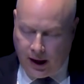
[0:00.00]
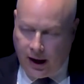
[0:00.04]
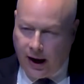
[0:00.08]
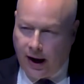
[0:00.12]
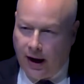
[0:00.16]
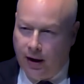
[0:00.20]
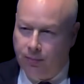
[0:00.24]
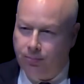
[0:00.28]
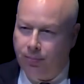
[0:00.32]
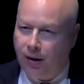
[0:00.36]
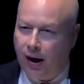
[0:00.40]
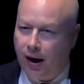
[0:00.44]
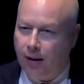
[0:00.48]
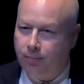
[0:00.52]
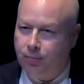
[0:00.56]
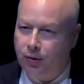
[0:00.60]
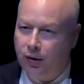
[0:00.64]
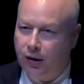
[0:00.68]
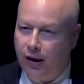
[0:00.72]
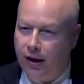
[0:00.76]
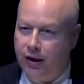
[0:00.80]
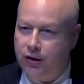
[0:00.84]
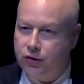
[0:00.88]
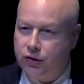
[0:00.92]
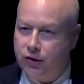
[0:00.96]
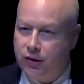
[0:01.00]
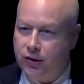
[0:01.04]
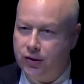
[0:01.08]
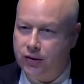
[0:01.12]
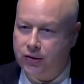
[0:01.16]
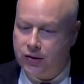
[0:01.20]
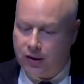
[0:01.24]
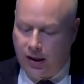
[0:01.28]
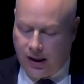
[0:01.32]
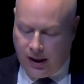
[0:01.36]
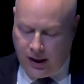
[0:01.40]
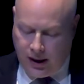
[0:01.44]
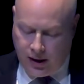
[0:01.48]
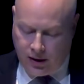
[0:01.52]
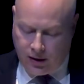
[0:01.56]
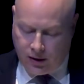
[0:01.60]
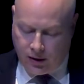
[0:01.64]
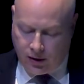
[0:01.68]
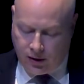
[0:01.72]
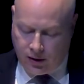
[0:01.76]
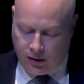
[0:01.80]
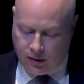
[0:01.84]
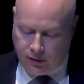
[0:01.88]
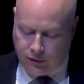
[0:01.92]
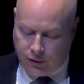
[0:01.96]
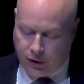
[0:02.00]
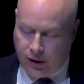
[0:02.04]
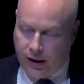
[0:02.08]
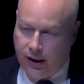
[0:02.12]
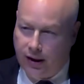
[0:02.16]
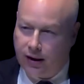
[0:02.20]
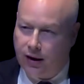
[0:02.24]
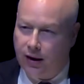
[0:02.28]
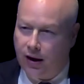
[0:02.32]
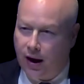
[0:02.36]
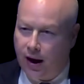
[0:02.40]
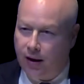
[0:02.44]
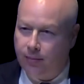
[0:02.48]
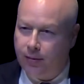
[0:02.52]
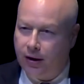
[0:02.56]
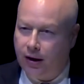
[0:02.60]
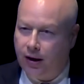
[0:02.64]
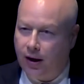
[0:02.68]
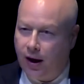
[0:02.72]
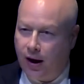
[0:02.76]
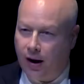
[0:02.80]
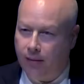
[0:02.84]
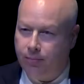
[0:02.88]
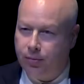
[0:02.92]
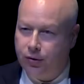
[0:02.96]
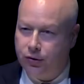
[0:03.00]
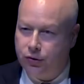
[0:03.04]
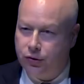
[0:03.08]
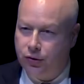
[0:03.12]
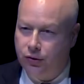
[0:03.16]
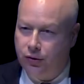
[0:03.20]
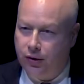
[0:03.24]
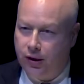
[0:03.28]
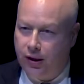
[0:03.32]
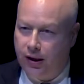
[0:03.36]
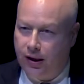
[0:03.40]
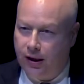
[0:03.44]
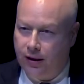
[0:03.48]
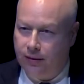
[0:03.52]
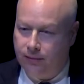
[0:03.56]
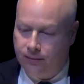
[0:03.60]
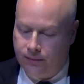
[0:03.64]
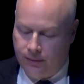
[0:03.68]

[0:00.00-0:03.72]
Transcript: and populations eager for economic opportunity,